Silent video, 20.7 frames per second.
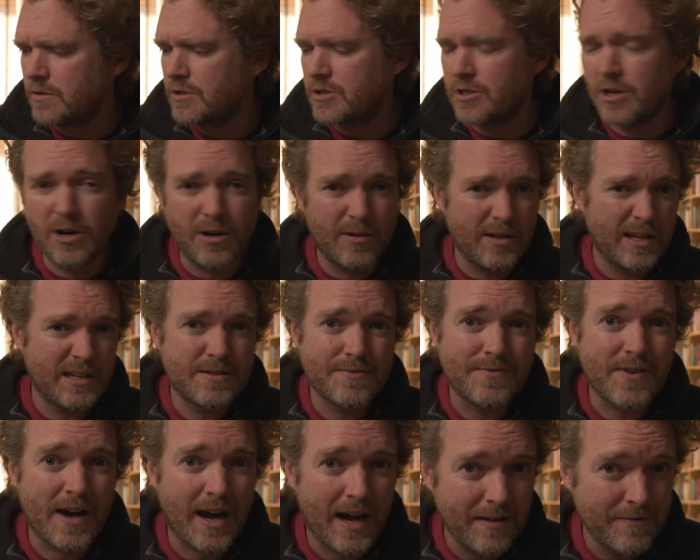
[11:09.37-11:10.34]
So that's
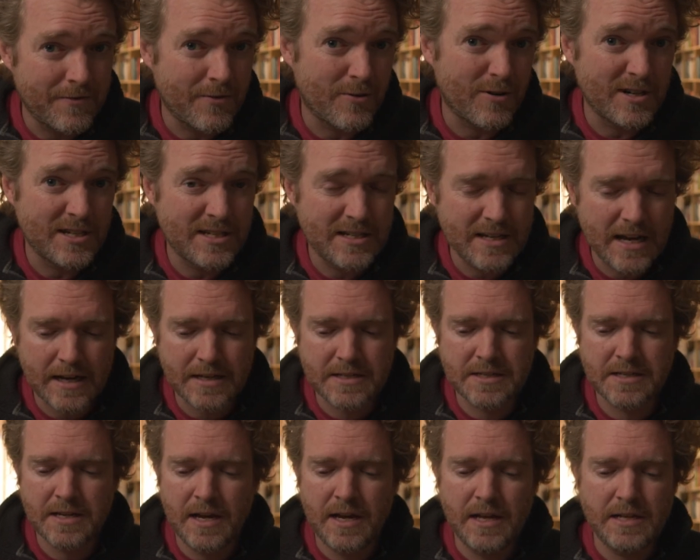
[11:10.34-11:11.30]
5 or
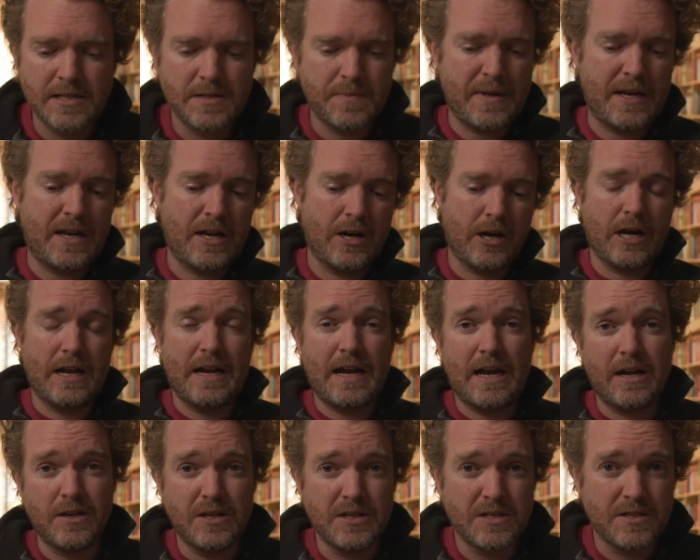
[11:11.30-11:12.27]
6, depending on
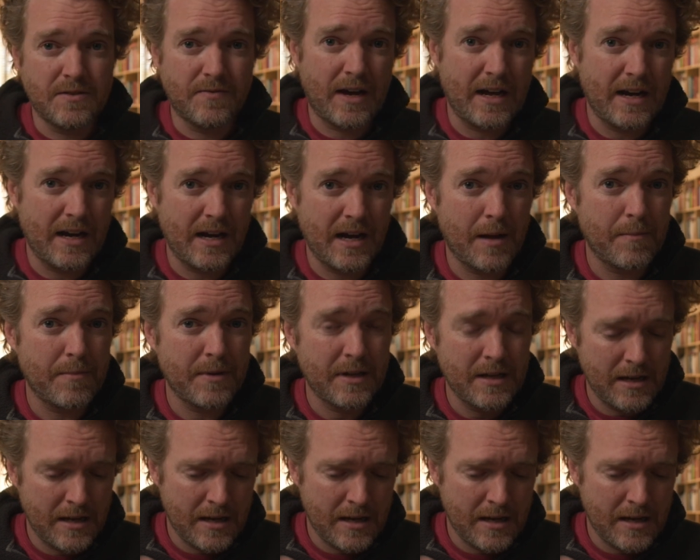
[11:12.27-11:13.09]
how you divide it up.